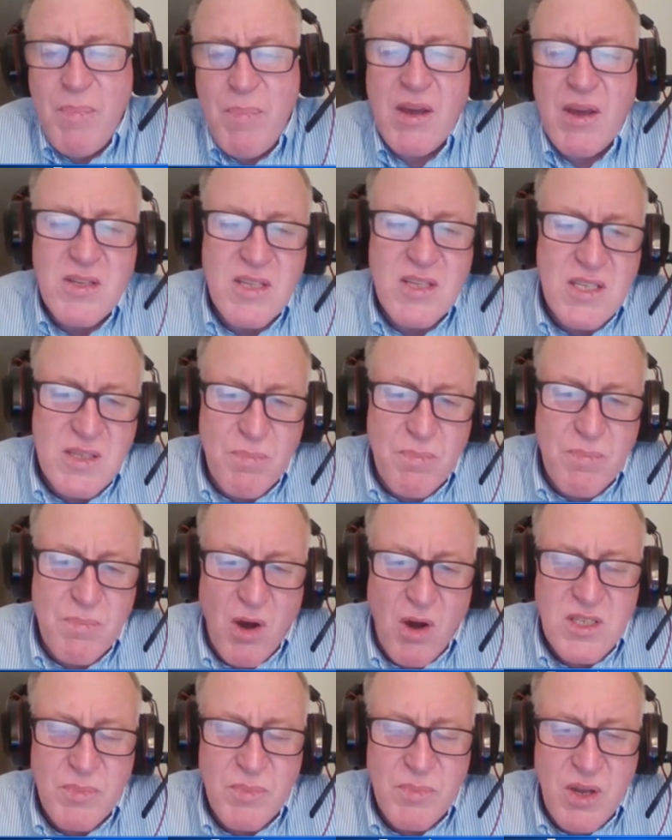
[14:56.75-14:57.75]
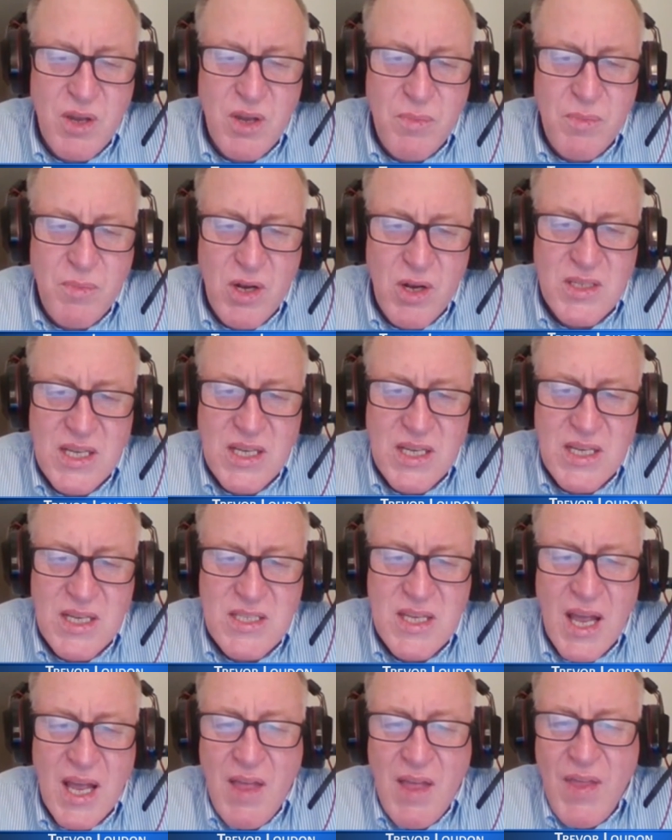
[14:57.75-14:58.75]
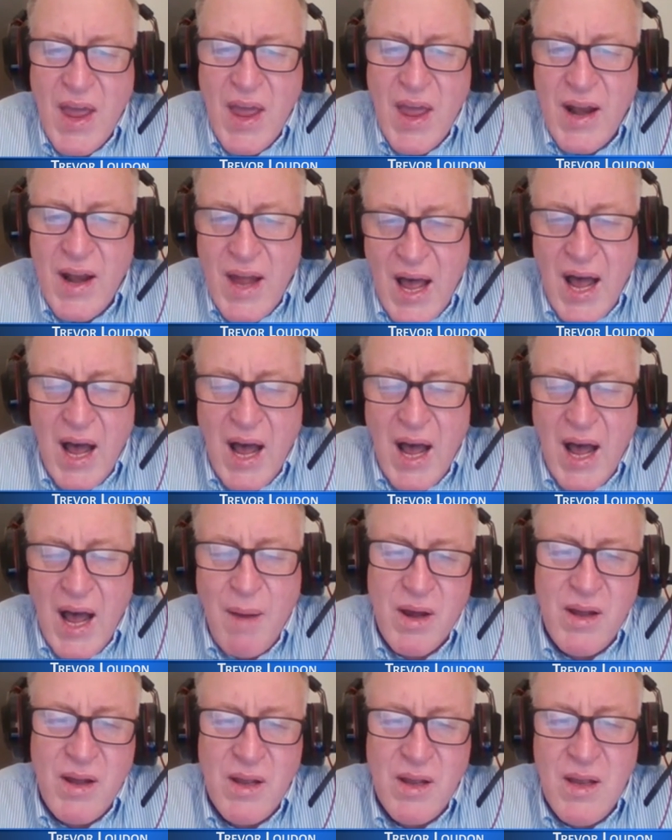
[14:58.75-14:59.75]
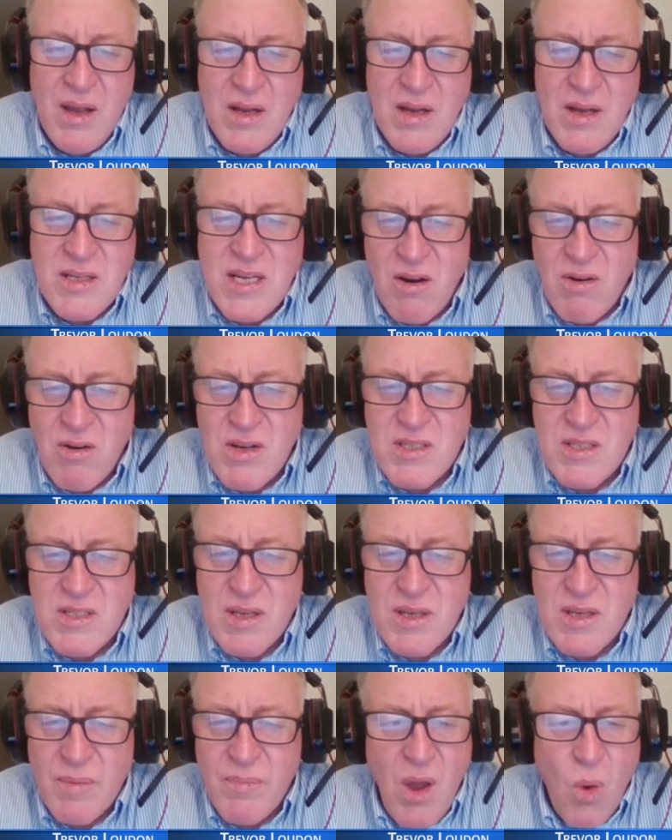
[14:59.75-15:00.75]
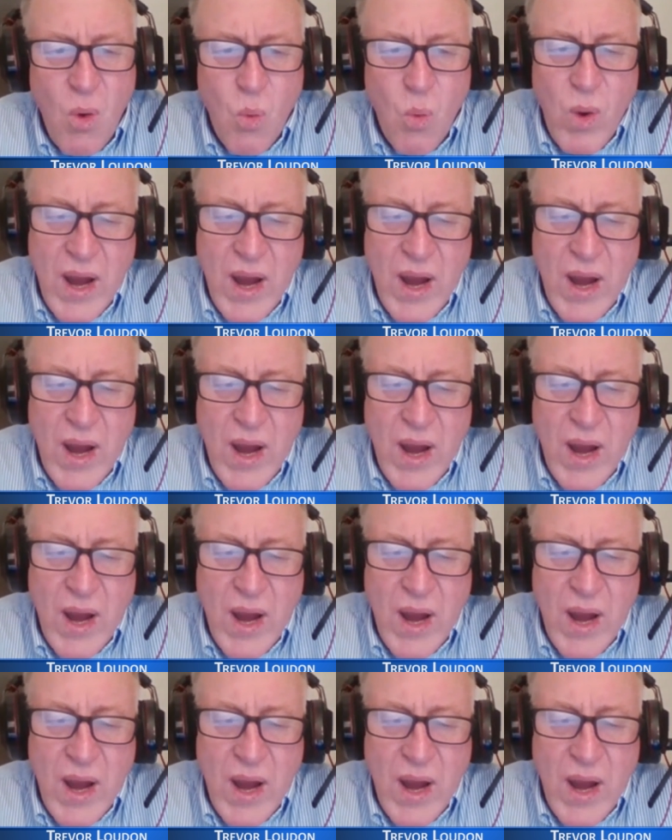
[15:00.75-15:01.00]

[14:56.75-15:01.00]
because it's Muslim communities that harbor terrorism.